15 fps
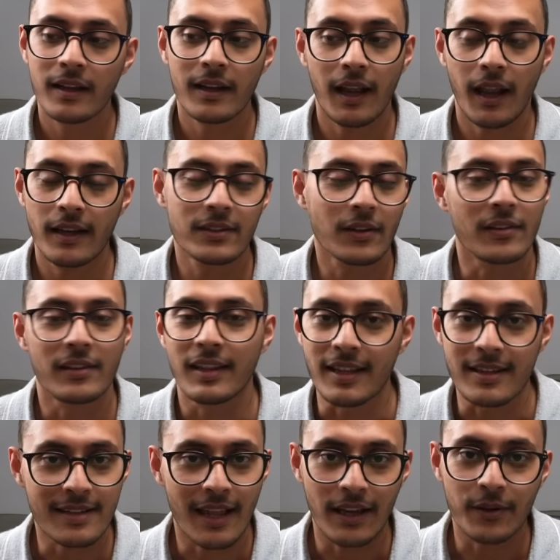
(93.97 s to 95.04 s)
I don't think
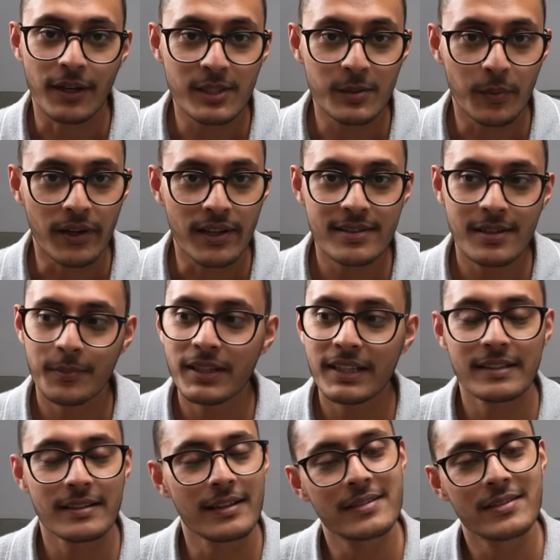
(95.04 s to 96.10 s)
it's that great to be honest. I mean,
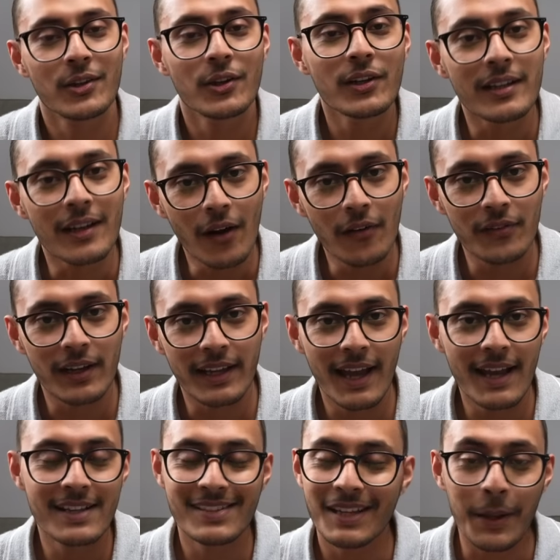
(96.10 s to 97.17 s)
it's good enough, I
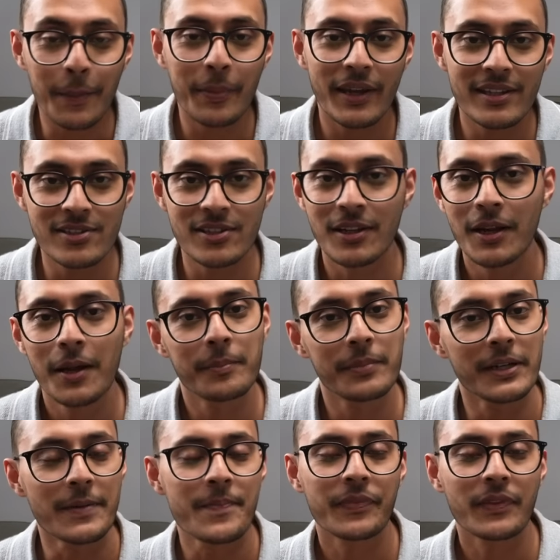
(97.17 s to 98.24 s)
guess, in a pinch,
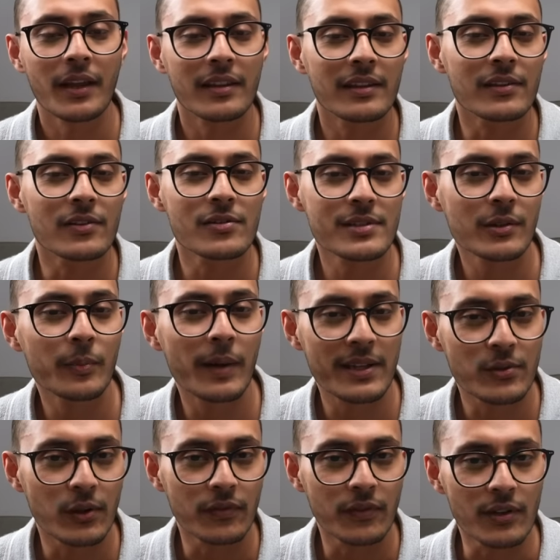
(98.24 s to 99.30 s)
but I think you're still
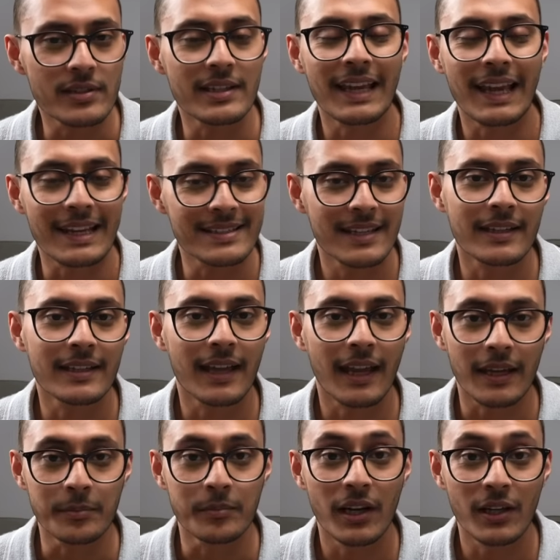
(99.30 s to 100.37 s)
better off using a
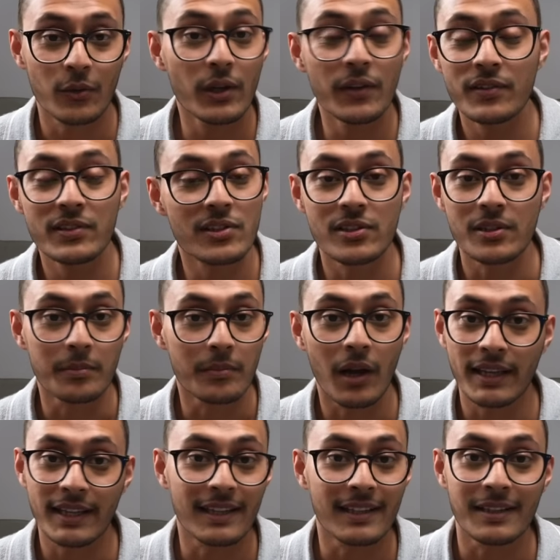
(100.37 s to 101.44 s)
dedicated mic or even just a
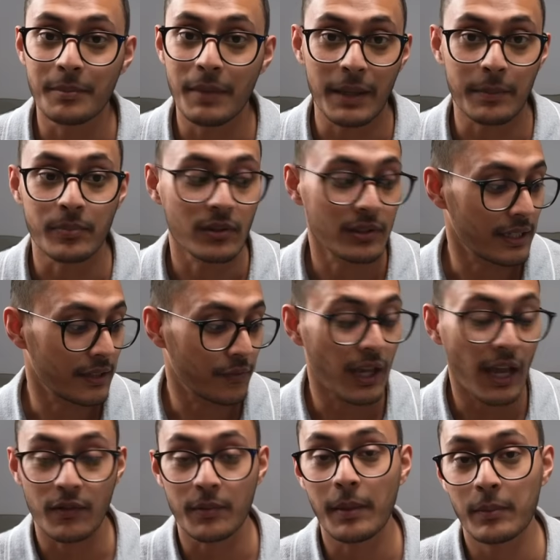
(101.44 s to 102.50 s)
mic in the MacBook. If you
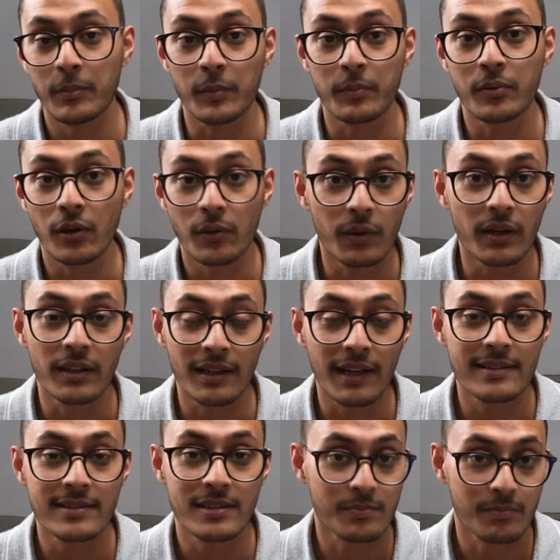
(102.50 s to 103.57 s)
have a MacBook Pro, one of the
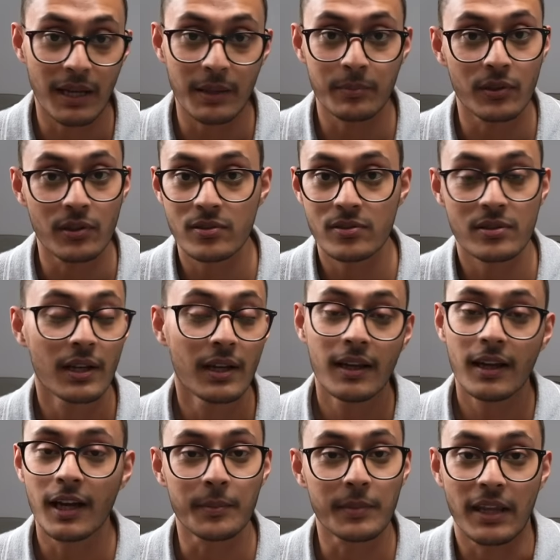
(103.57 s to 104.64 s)
latest MacBooks,
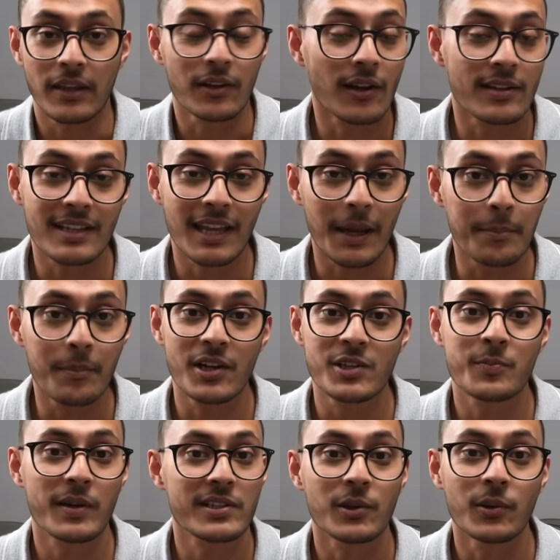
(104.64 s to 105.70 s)
um, yeah, you're going to get
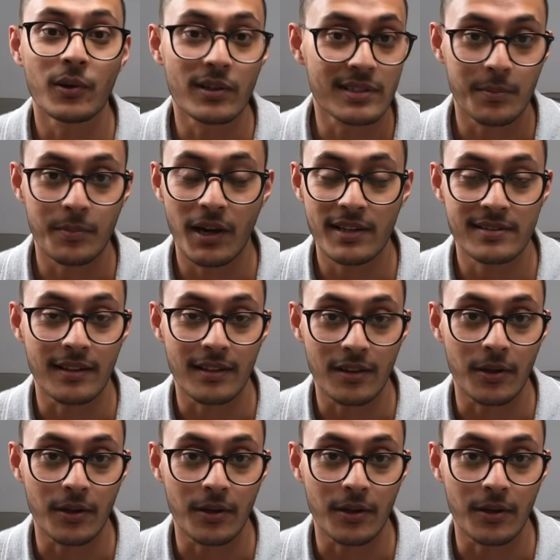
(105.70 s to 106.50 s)
much better quality mics in